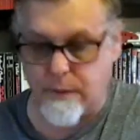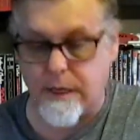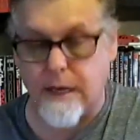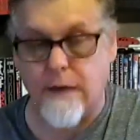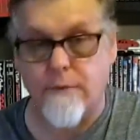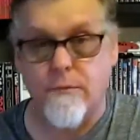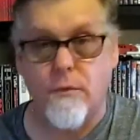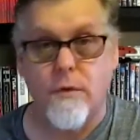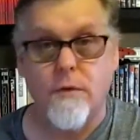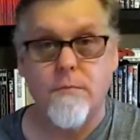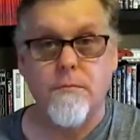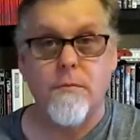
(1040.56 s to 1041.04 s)
we
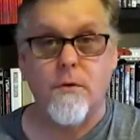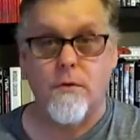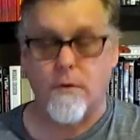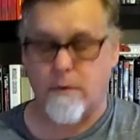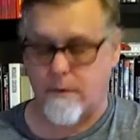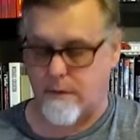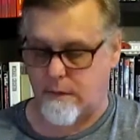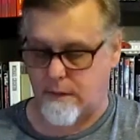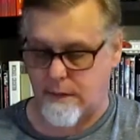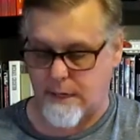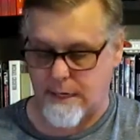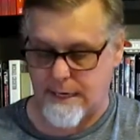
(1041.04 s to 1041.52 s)
have one
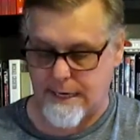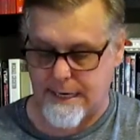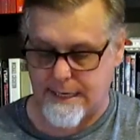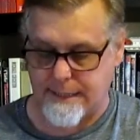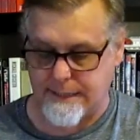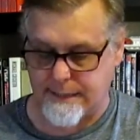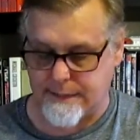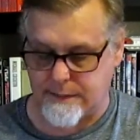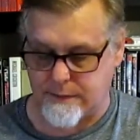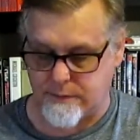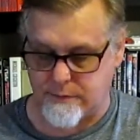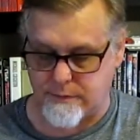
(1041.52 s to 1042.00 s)
more. I
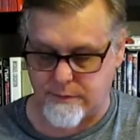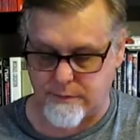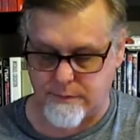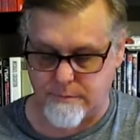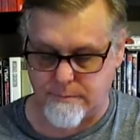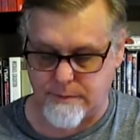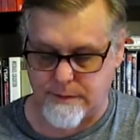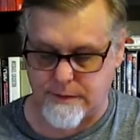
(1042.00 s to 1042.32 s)
had to get two